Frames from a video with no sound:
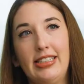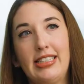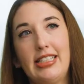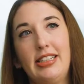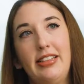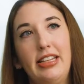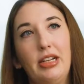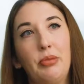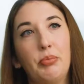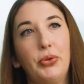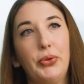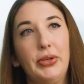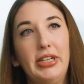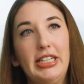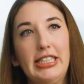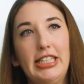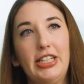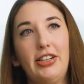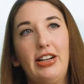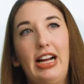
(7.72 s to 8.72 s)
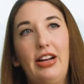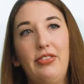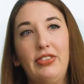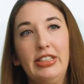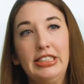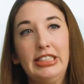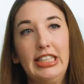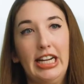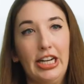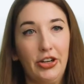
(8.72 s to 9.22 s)
is that the employees here have
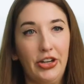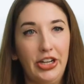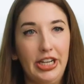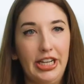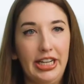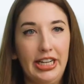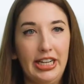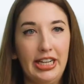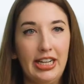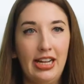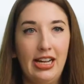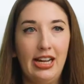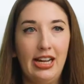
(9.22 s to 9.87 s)
integrity.